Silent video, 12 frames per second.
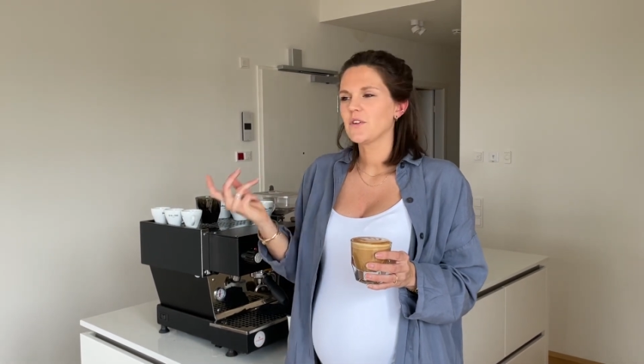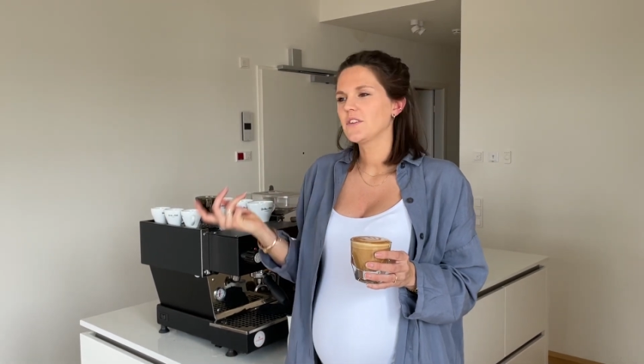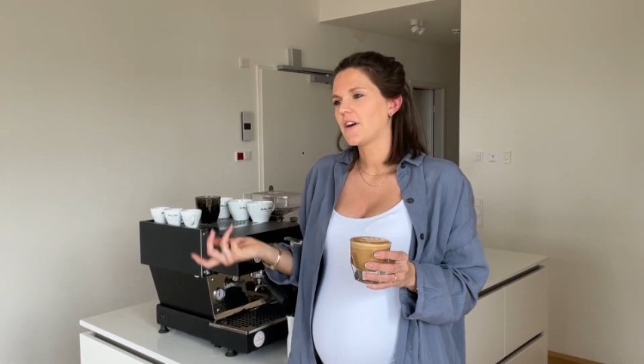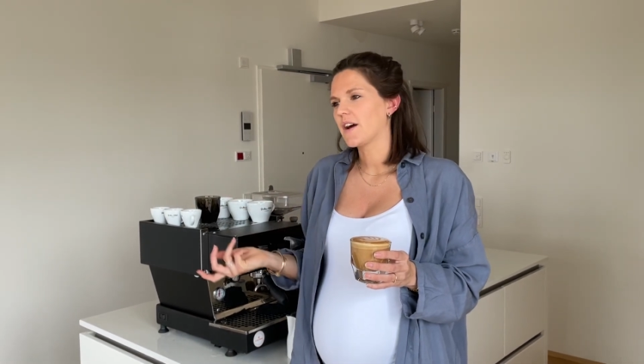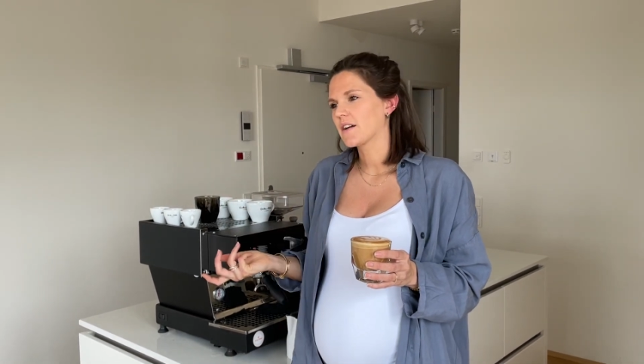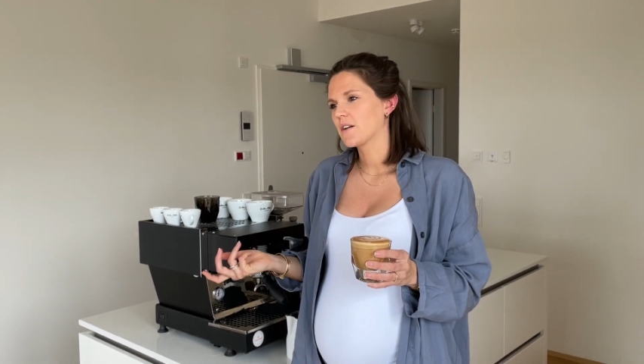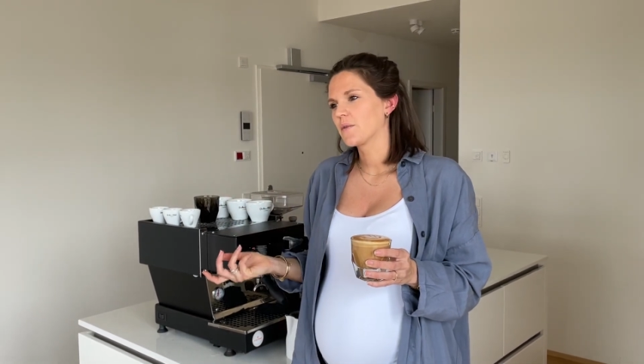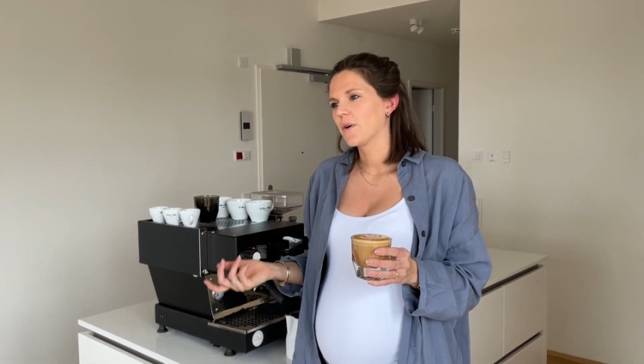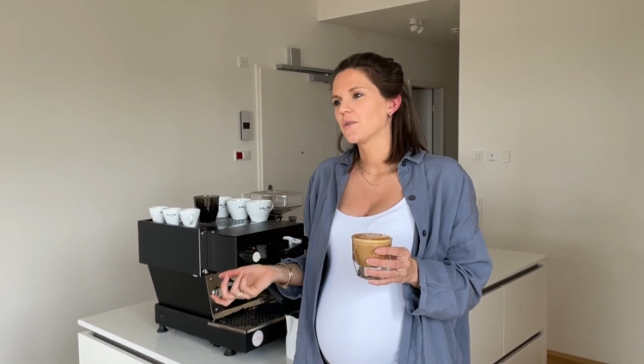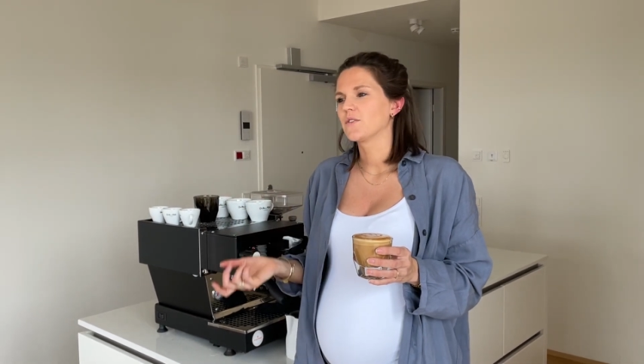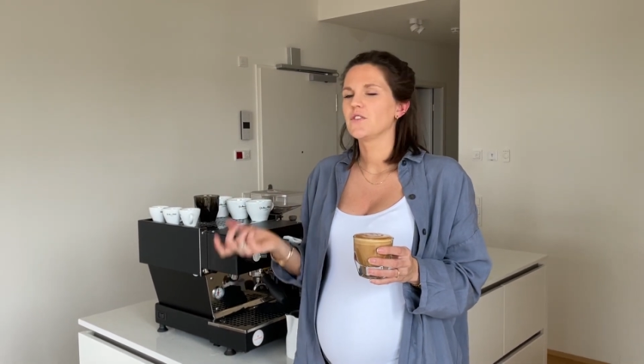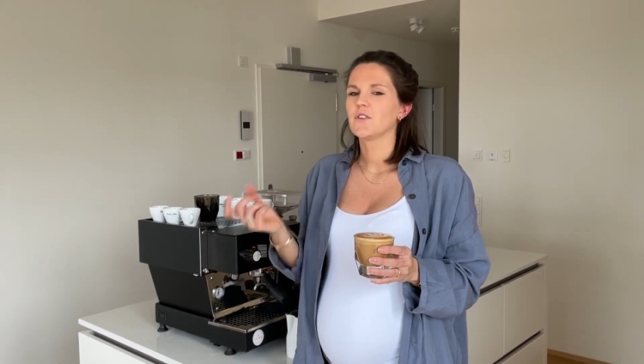darker
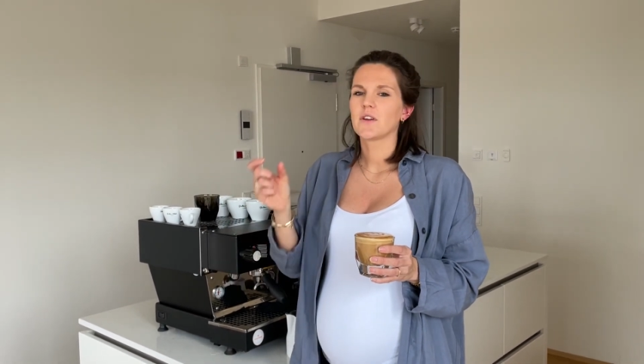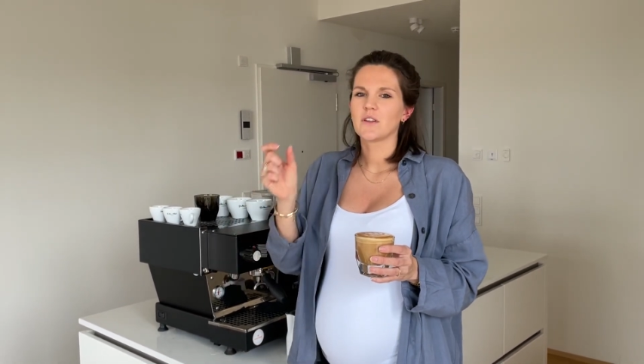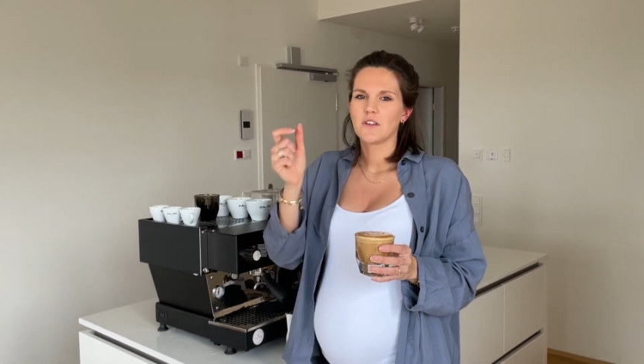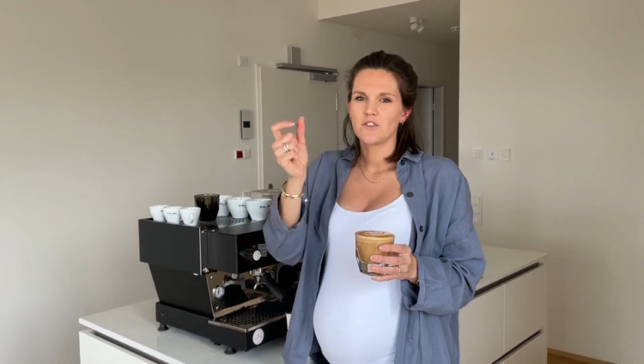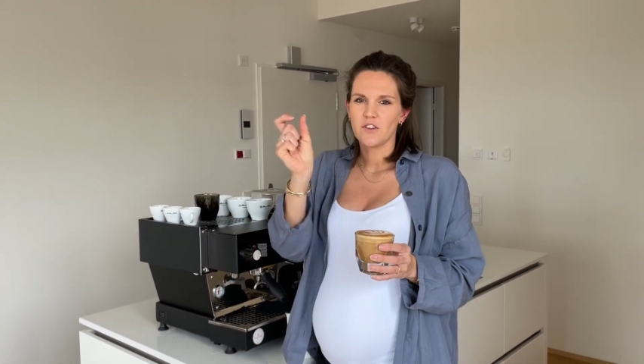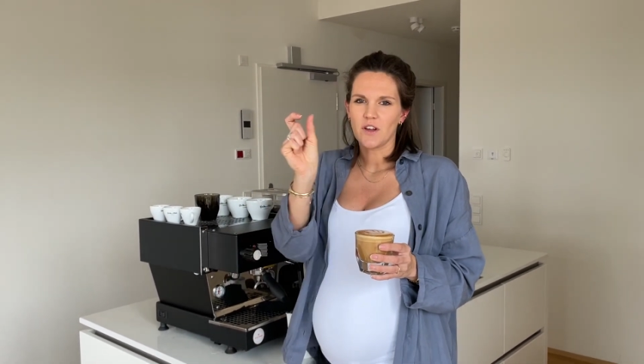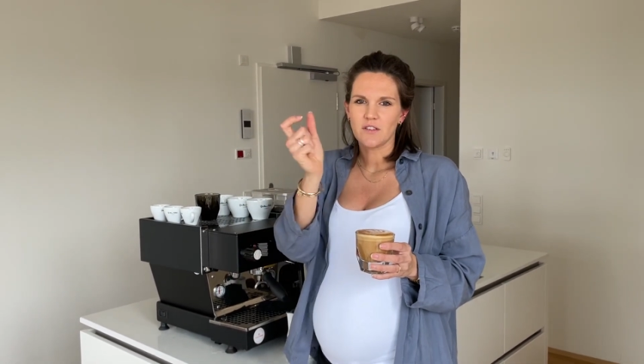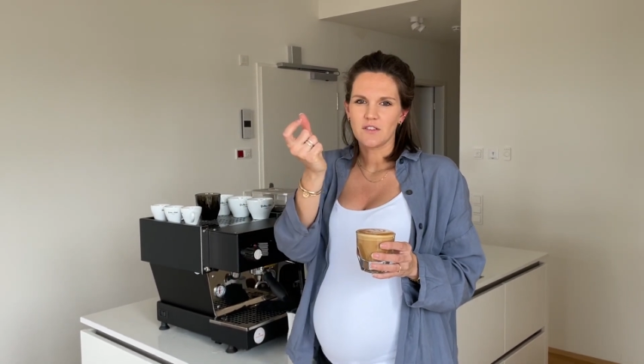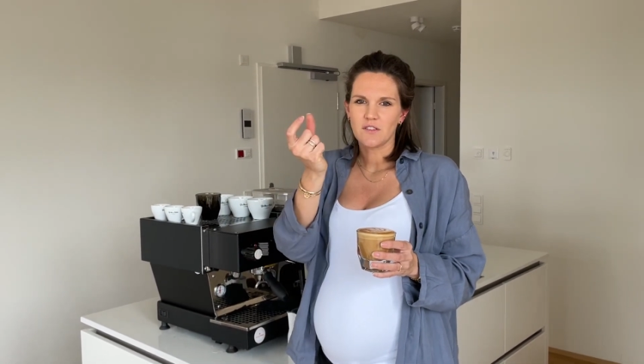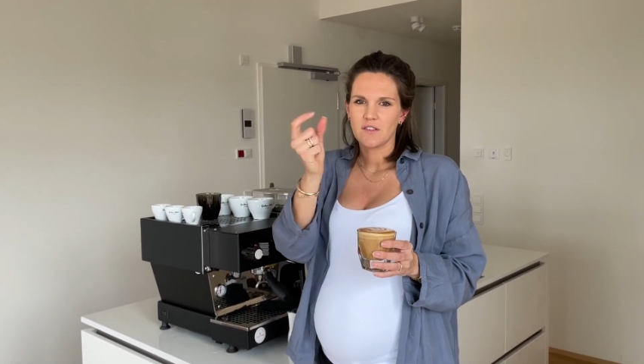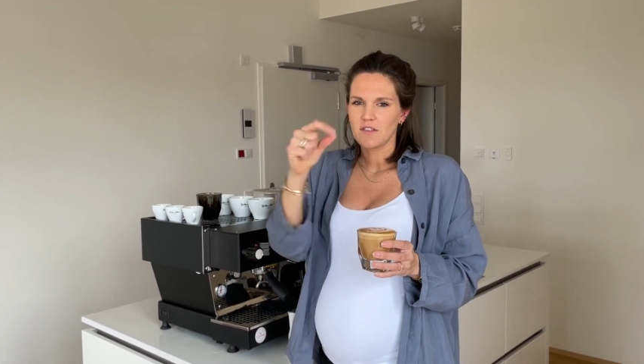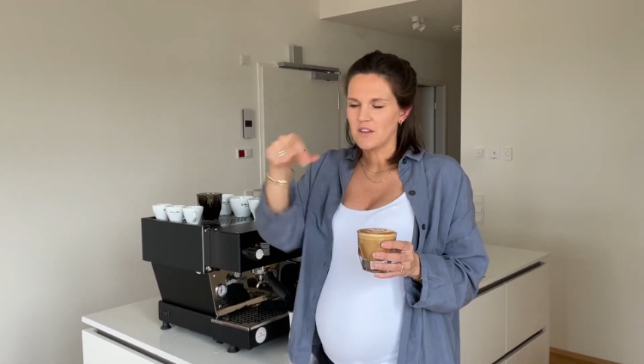roast, you can
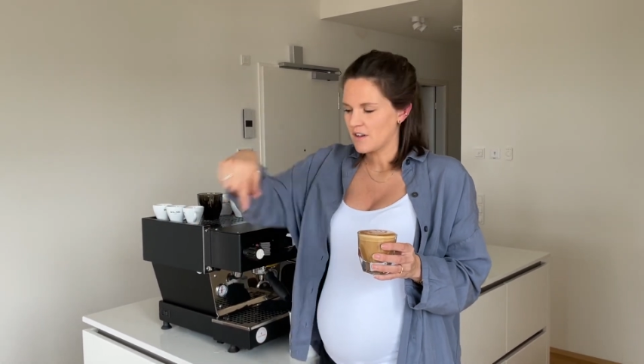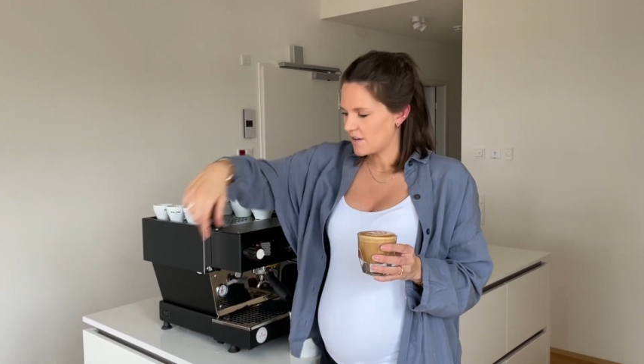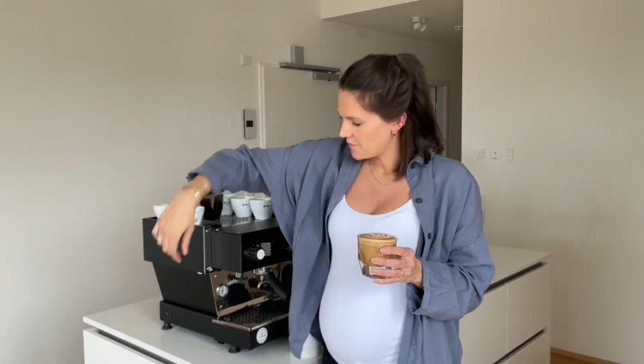adjust the